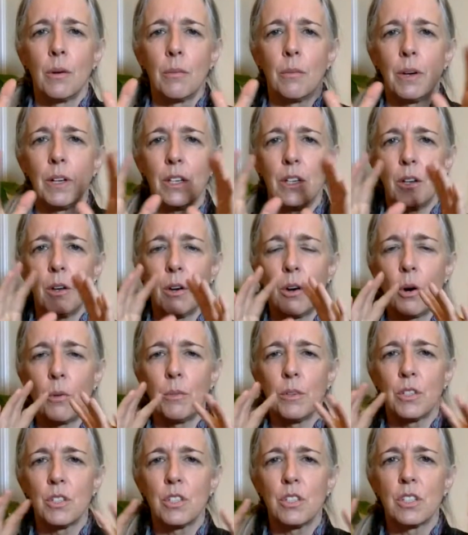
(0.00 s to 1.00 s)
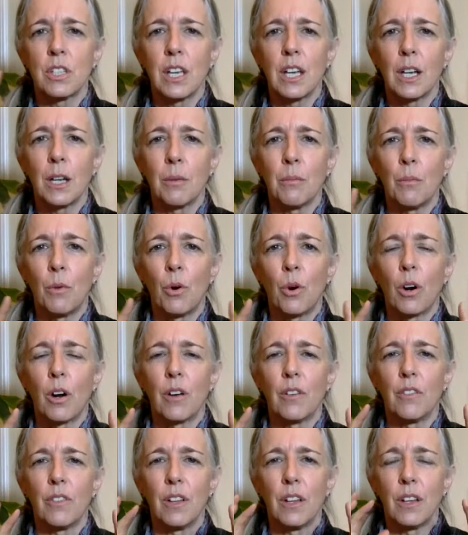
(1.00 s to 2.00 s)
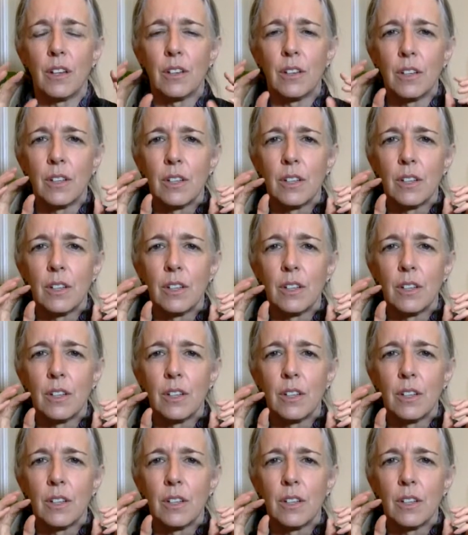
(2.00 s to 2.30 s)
but almost just getting more of the